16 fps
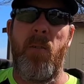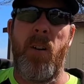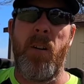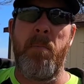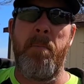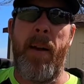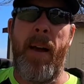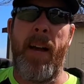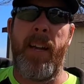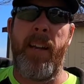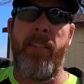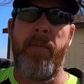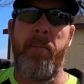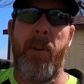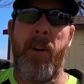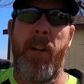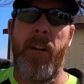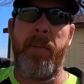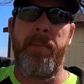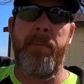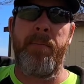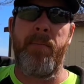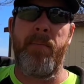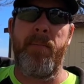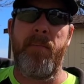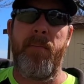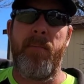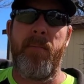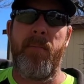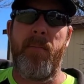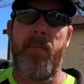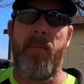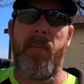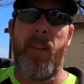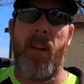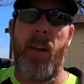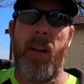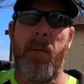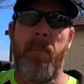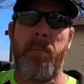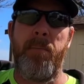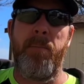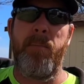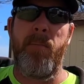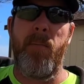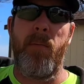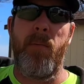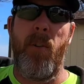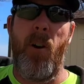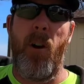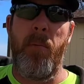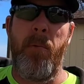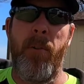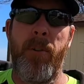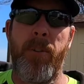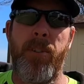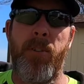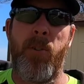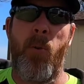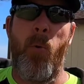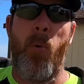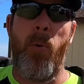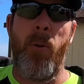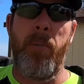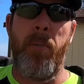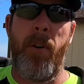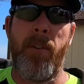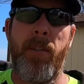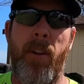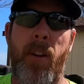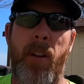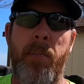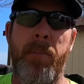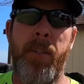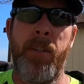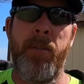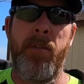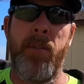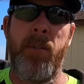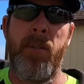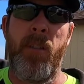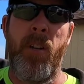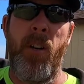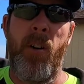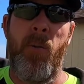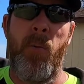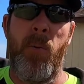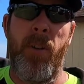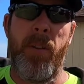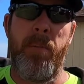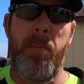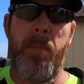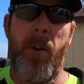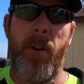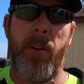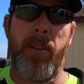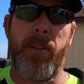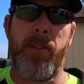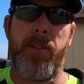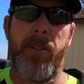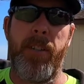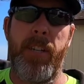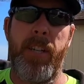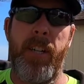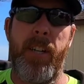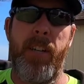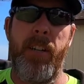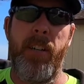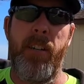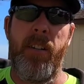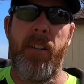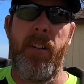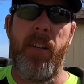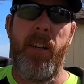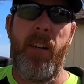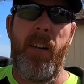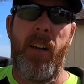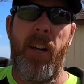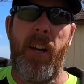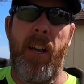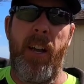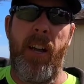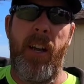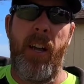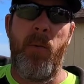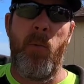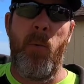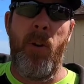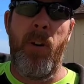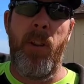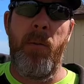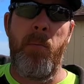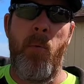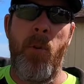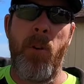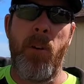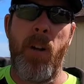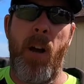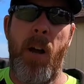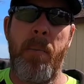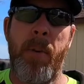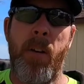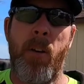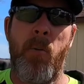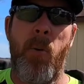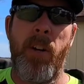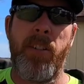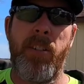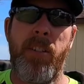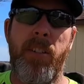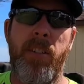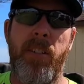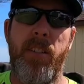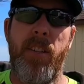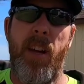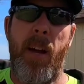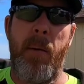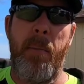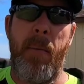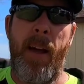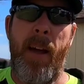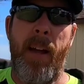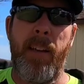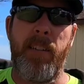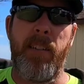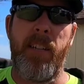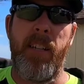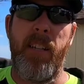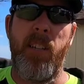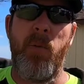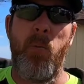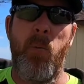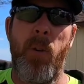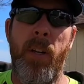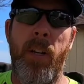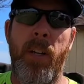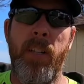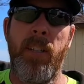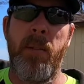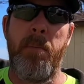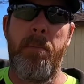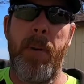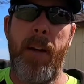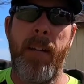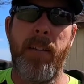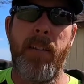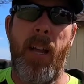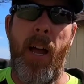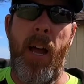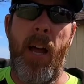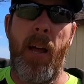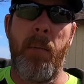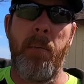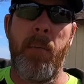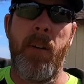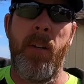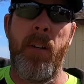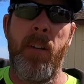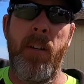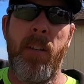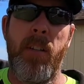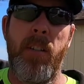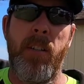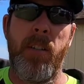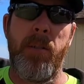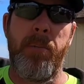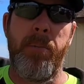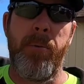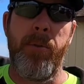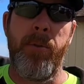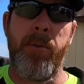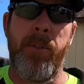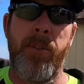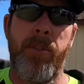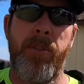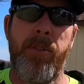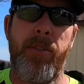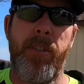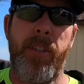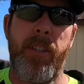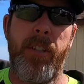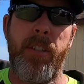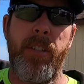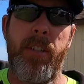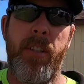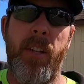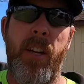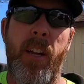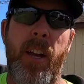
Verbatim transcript: Welcome back, everybody. I'm arborist Corey Bartholomew with BARC Tree Care, and one of the more common questions I'm asked is, when is the best time to prune your trees?